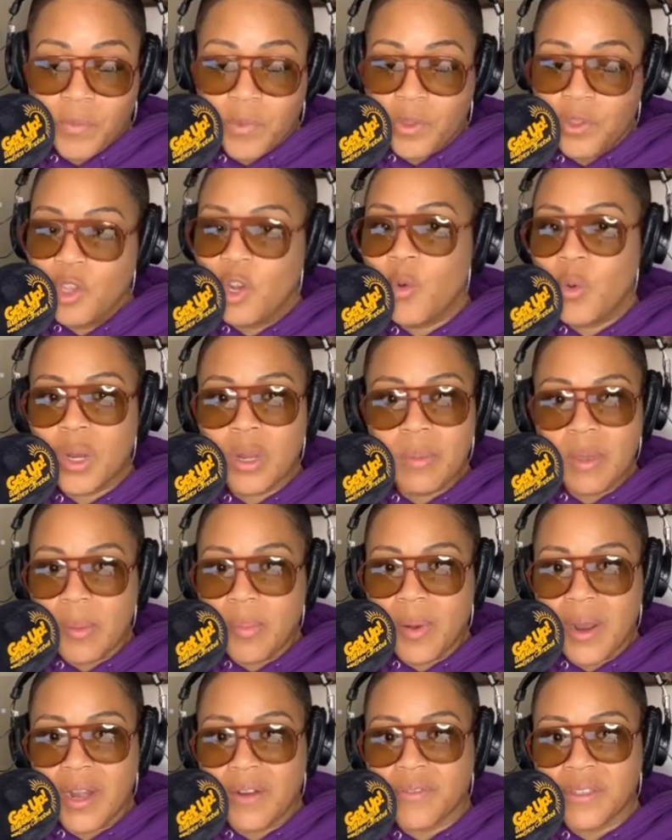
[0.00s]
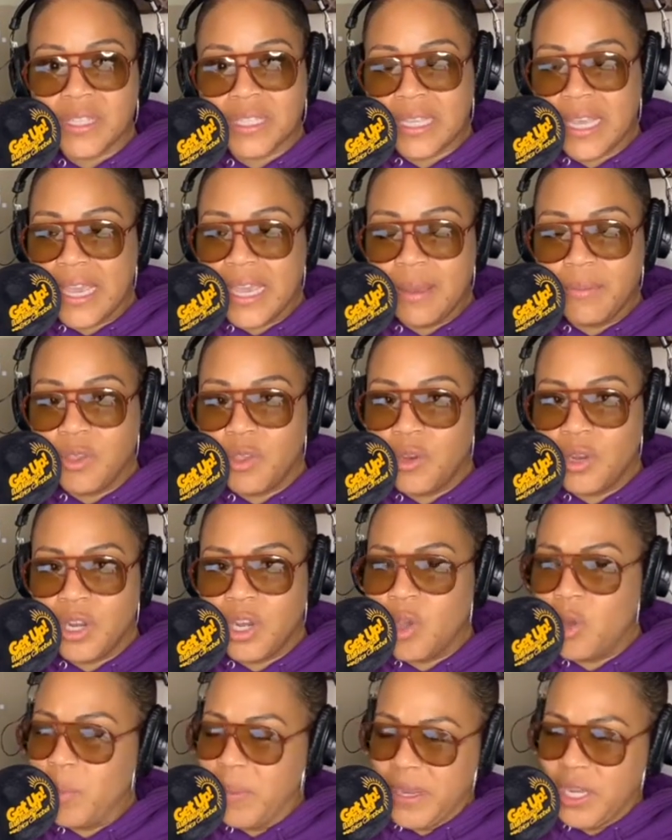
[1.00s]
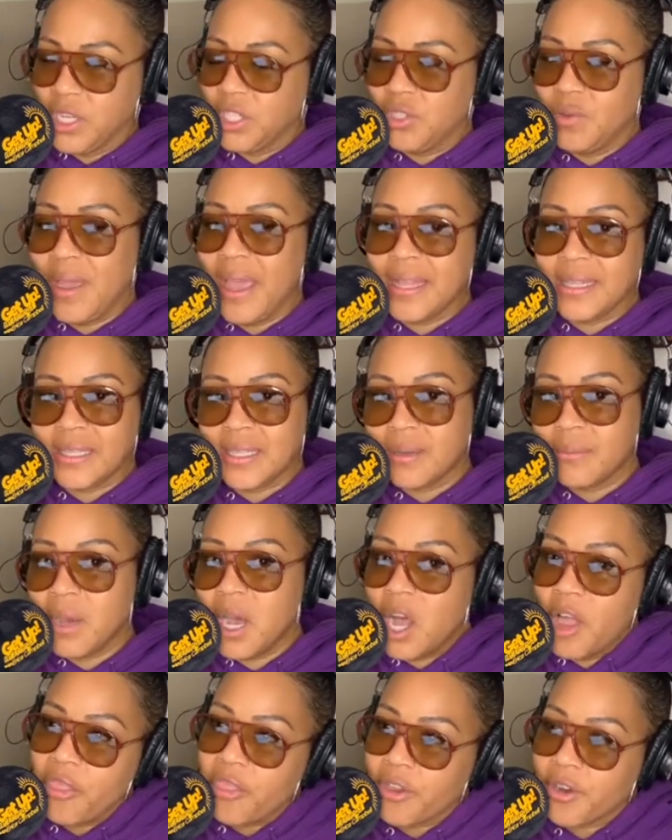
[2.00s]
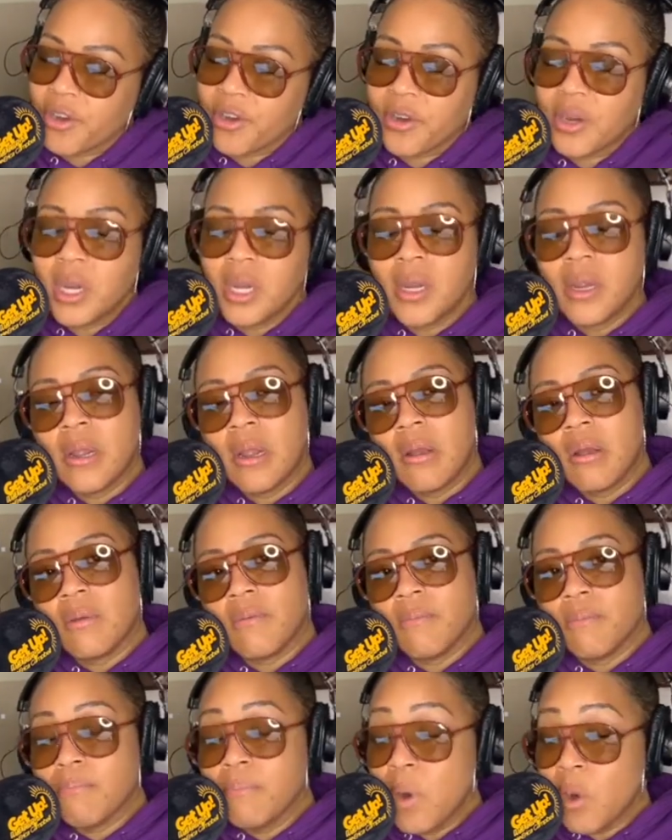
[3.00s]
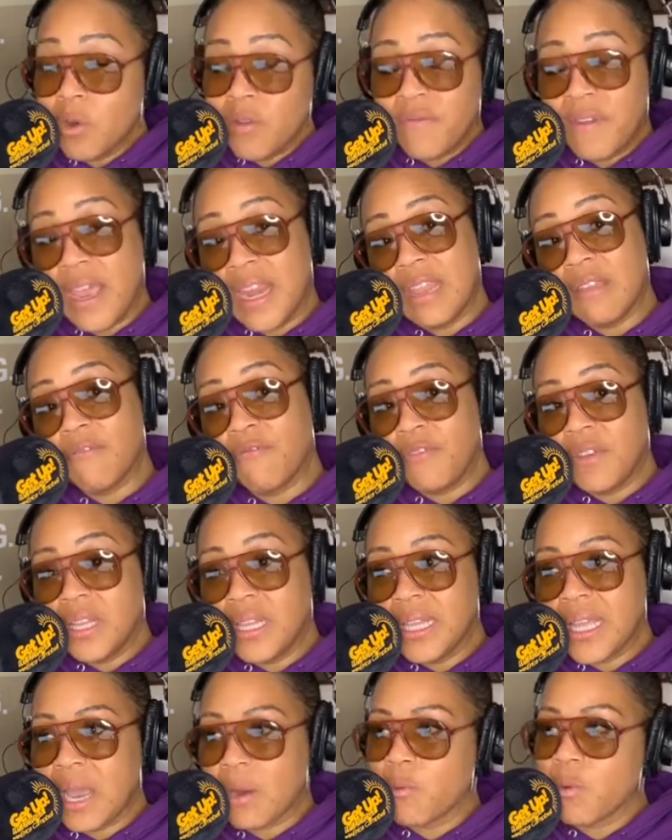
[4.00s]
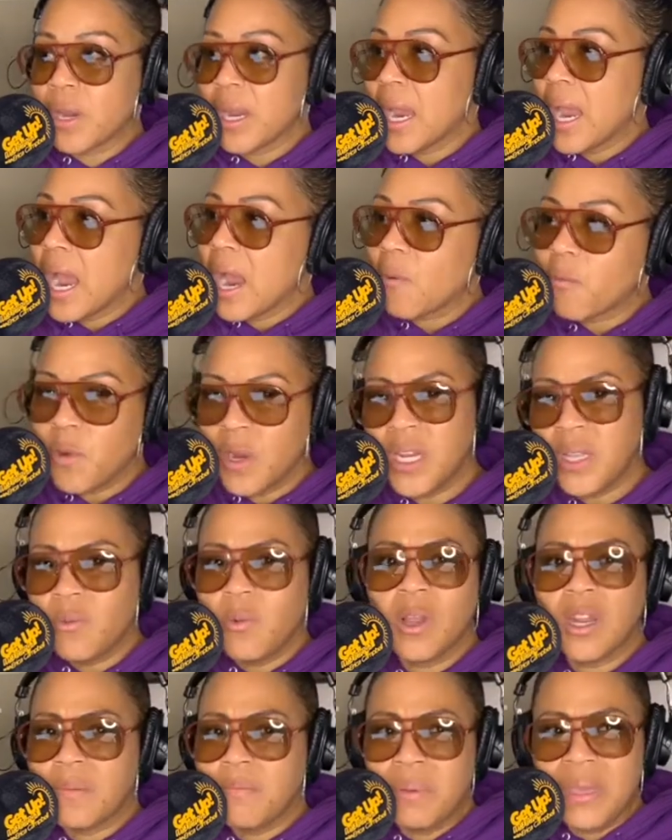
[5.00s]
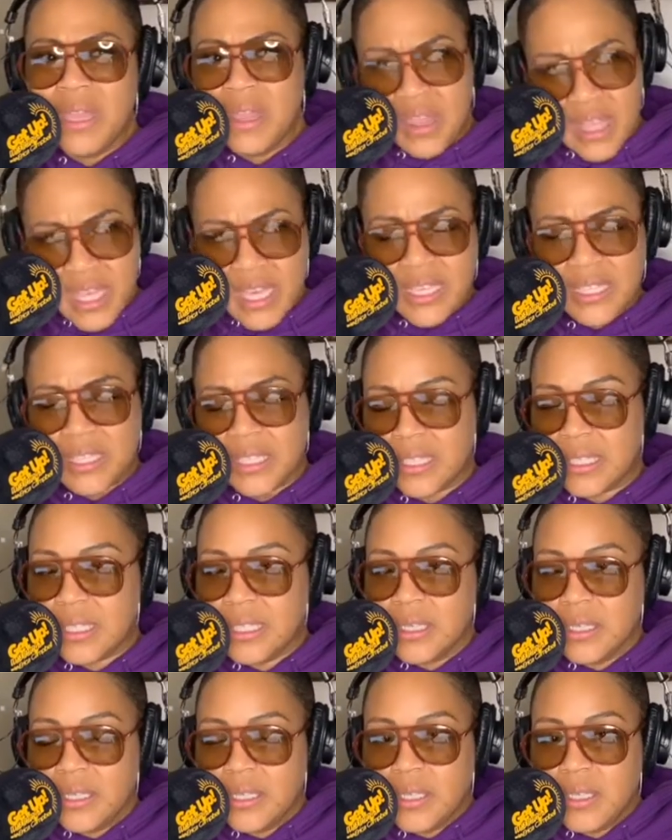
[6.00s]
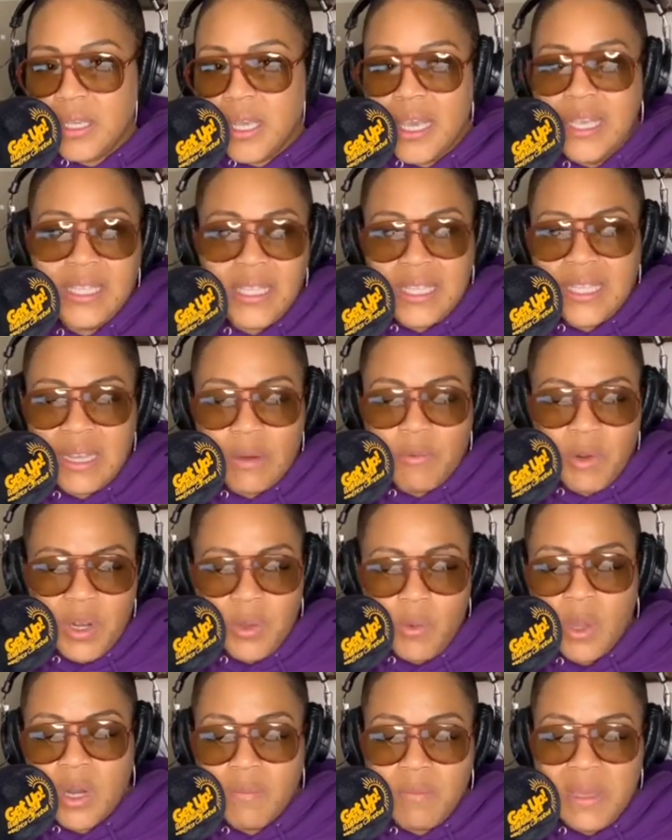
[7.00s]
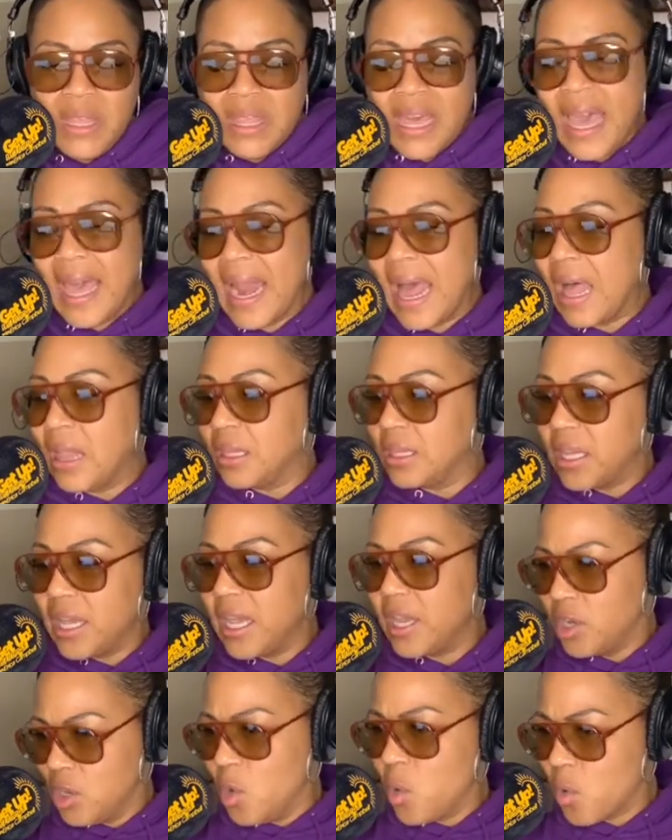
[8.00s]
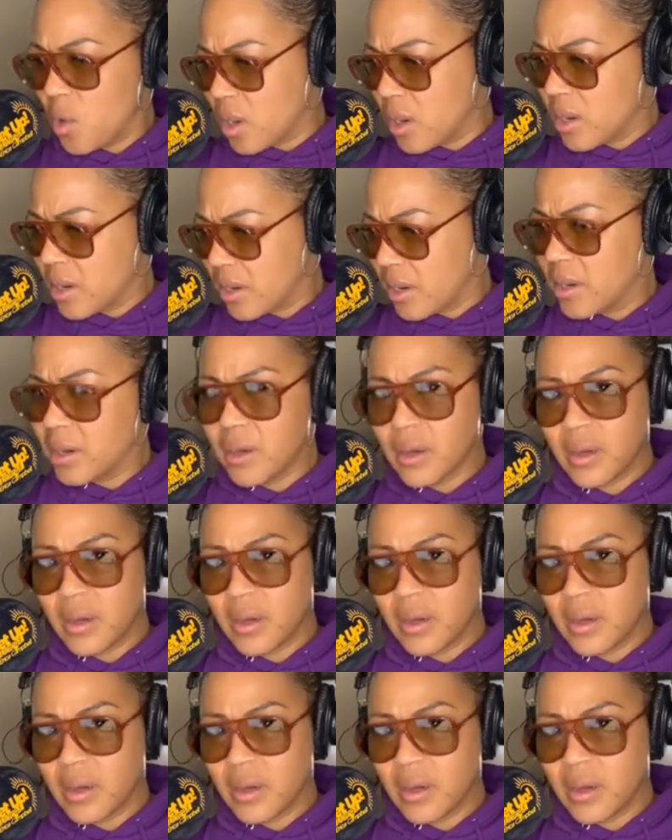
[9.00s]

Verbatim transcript: You don't want to be a part of a scam you didn't know because you had some other motivating feeling. I, re- I really want to be this. And since I really want to be that, I'll ignore